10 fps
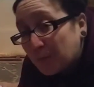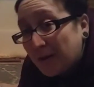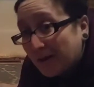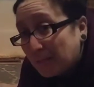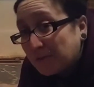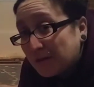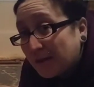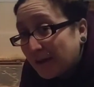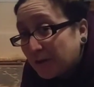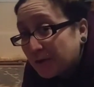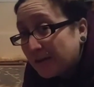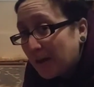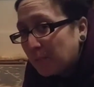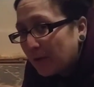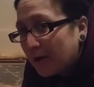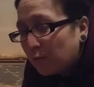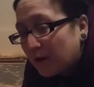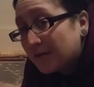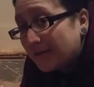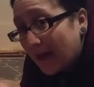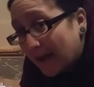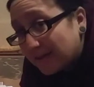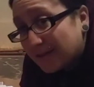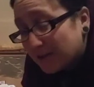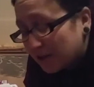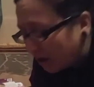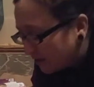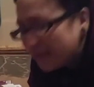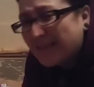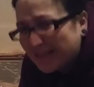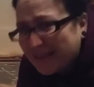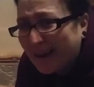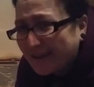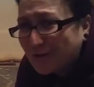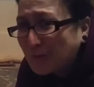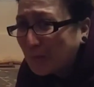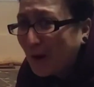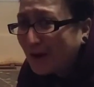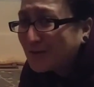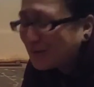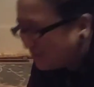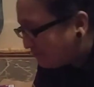being able to get good name brand ones as an adult is kind of super awesome.